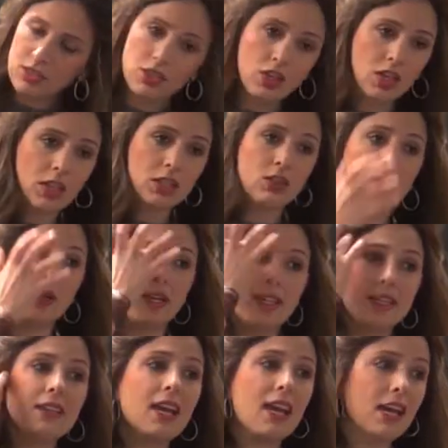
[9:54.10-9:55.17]
So you could do
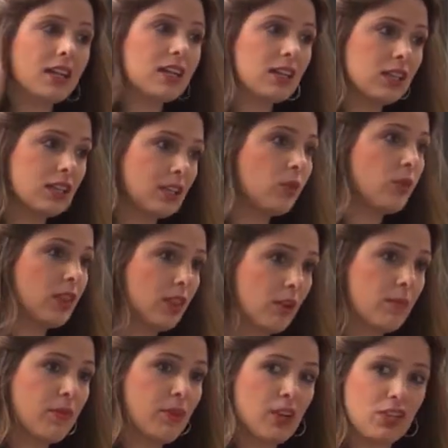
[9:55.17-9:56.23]
it technically with
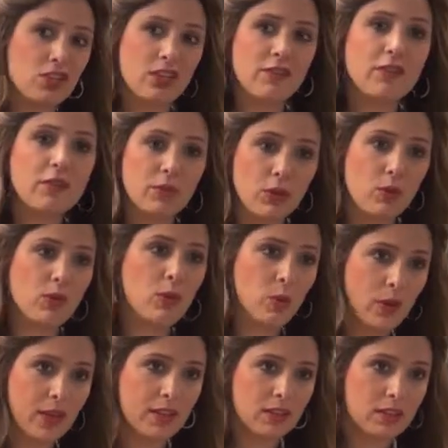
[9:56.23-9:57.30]
your brush if you blow it
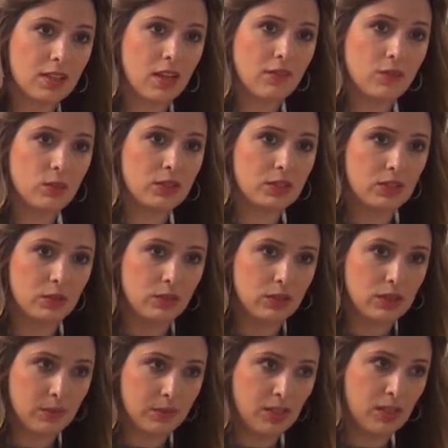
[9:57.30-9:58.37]
well enough also
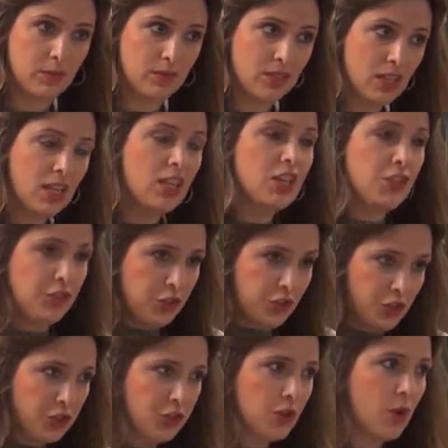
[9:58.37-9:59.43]
sometimes. You
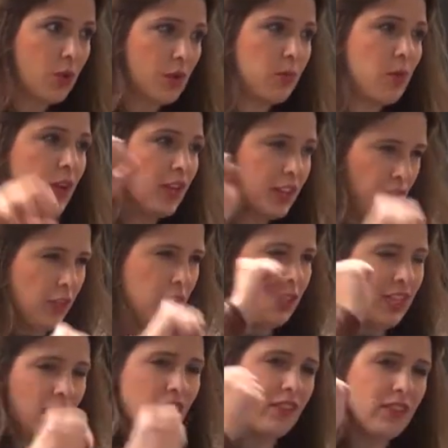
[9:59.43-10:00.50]
just go in well, you
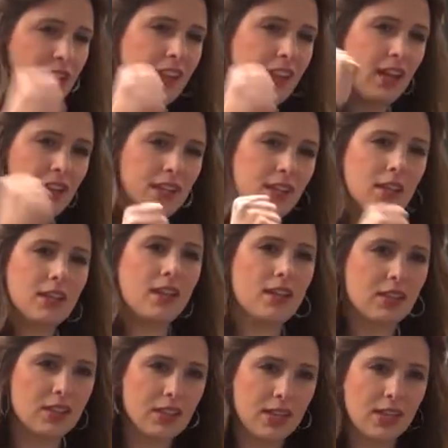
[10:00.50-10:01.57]
give it that heat,
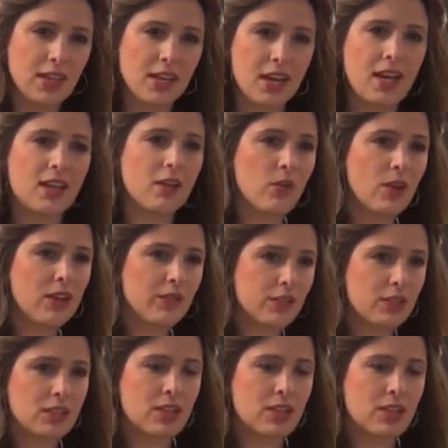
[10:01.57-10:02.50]
and you take it out, you wait a few